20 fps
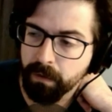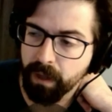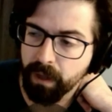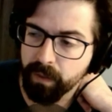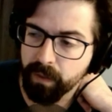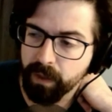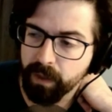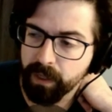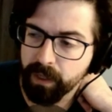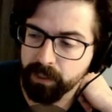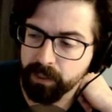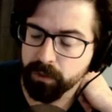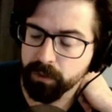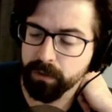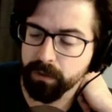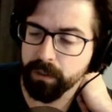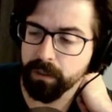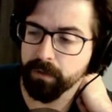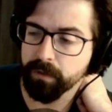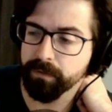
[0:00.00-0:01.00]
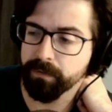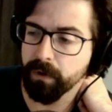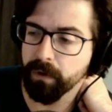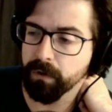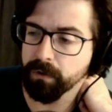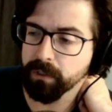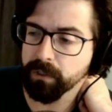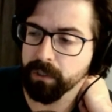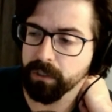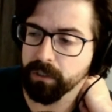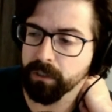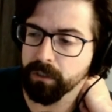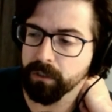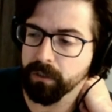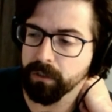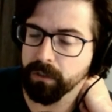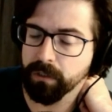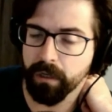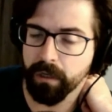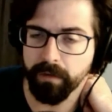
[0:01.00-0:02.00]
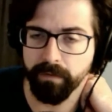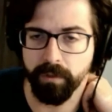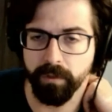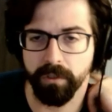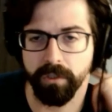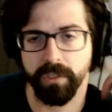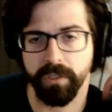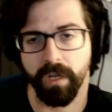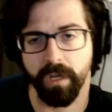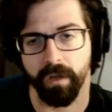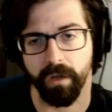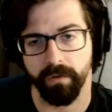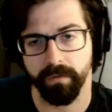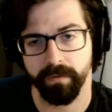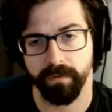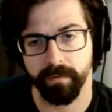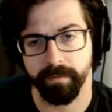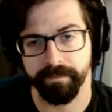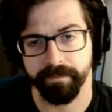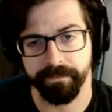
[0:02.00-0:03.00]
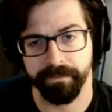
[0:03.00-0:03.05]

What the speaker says: and the history of folks such as of yourself,